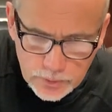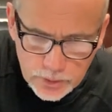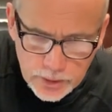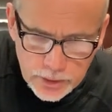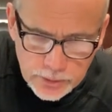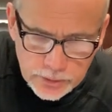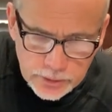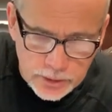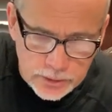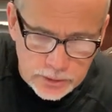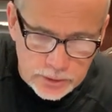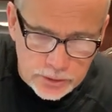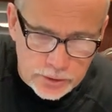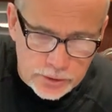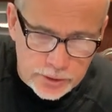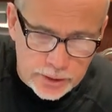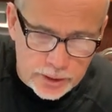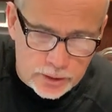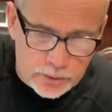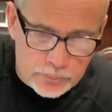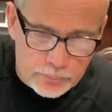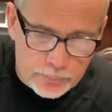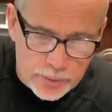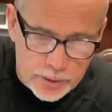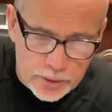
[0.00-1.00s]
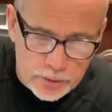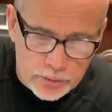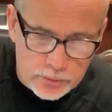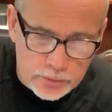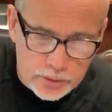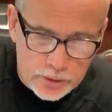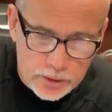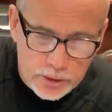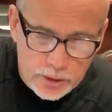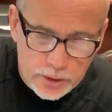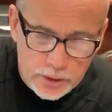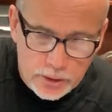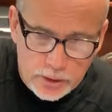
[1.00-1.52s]
It says in 2
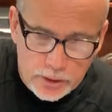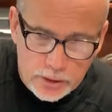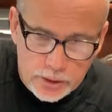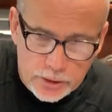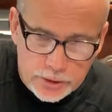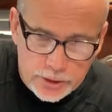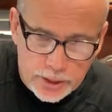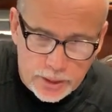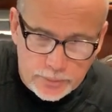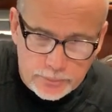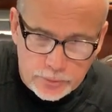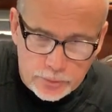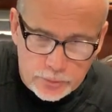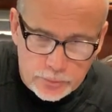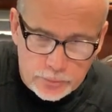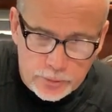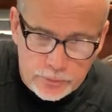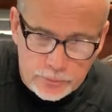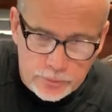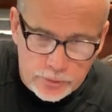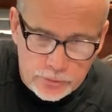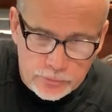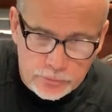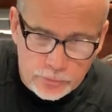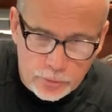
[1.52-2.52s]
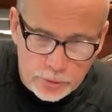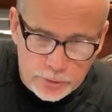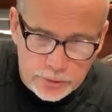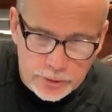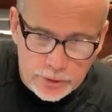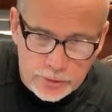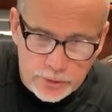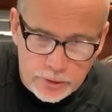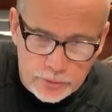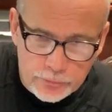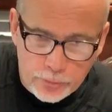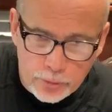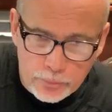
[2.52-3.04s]
Peter chapter 3, verse 14,
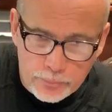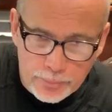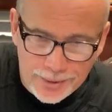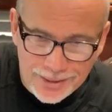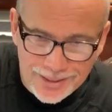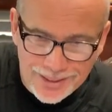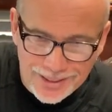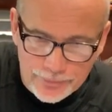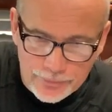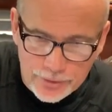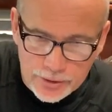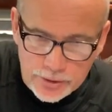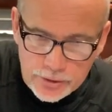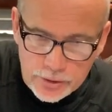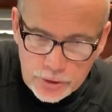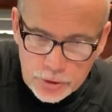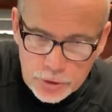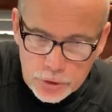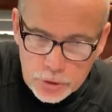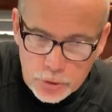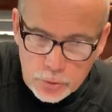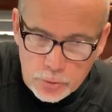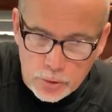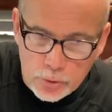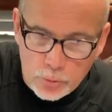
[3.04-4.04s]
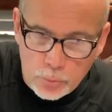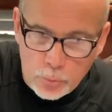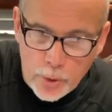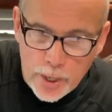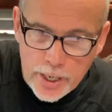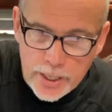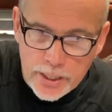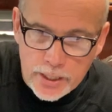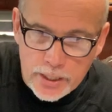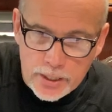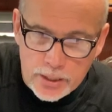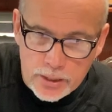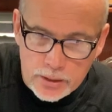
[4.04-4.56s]
therefore, beloved, since you are
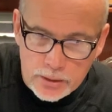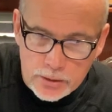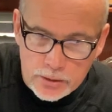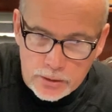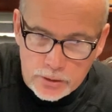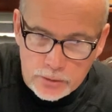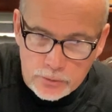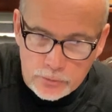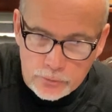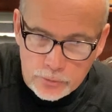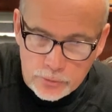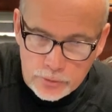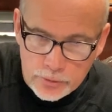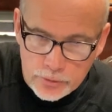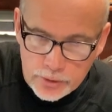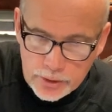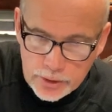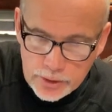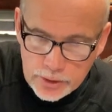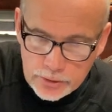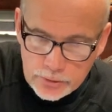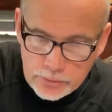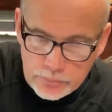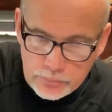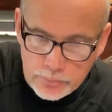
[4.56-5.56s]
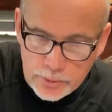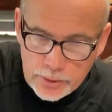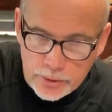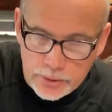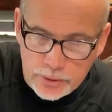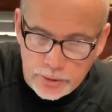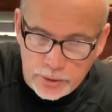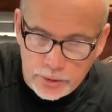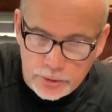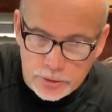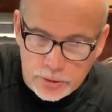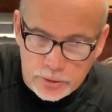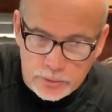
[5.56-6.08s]
waiting for these, be
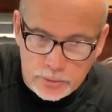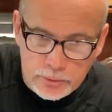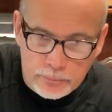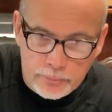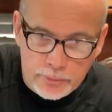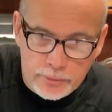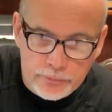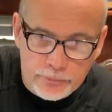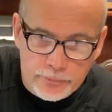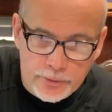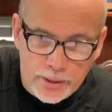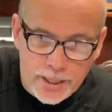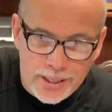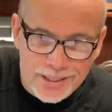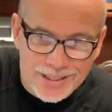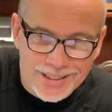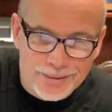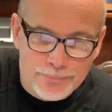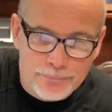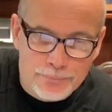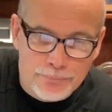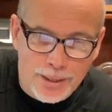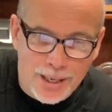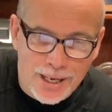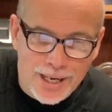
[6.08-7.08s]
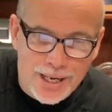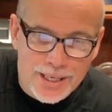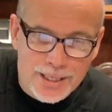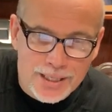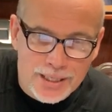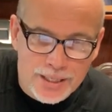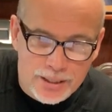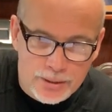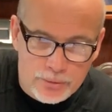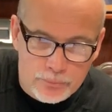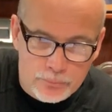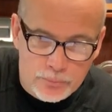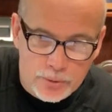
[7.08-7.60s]
diligent to be found by
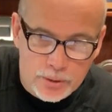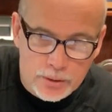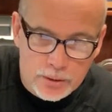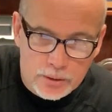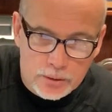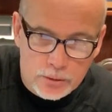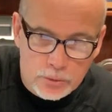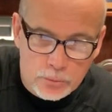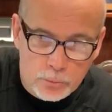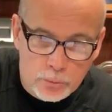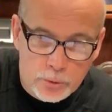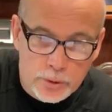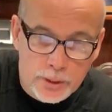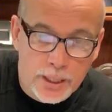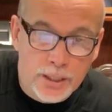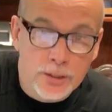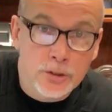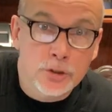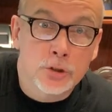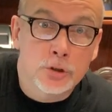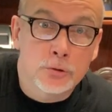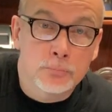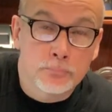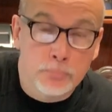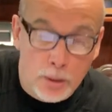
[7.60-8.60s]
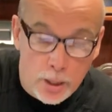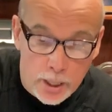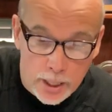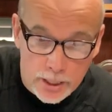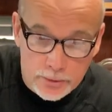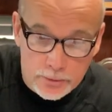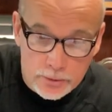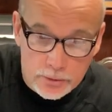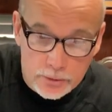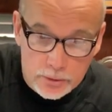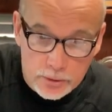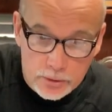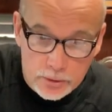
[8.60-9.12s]
him without
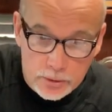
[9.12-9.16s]
spot